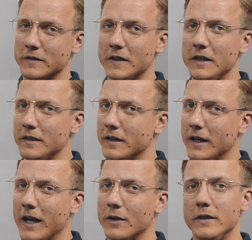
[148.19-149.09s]
see
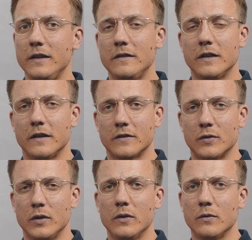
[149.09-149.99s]
how easy it is
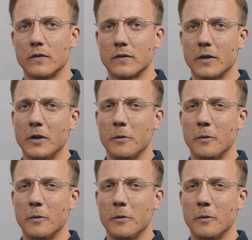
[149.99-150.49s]
to use,